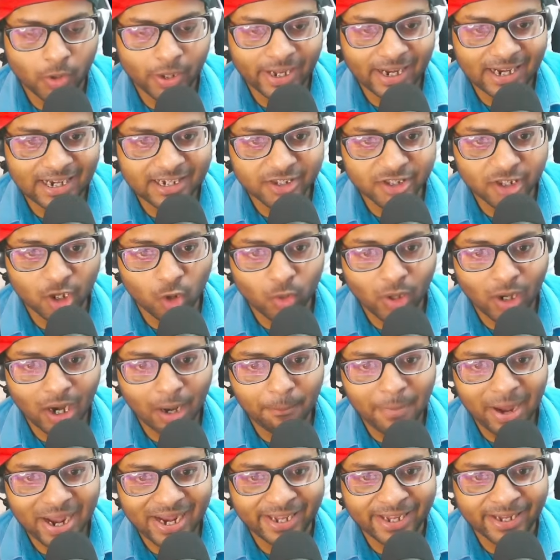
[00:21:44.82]
guys, now come
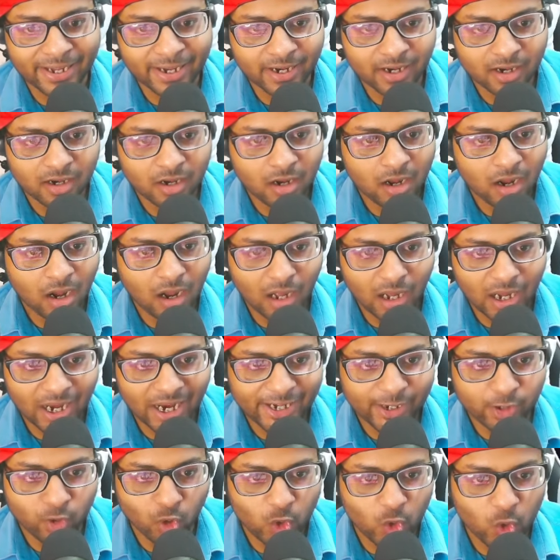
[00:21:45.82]
back here. I
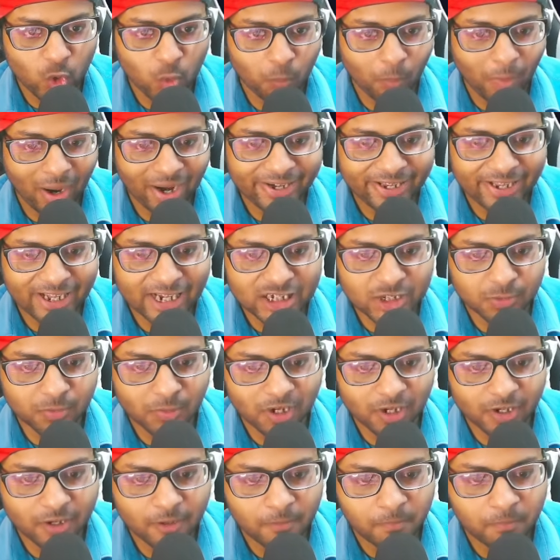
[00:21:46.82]
told you party
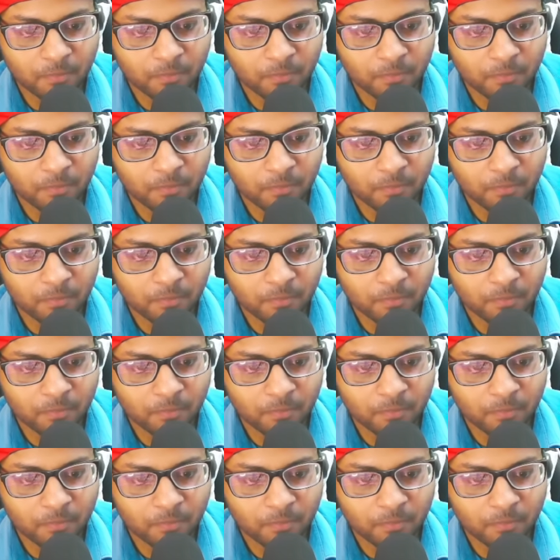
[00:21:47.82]
expert.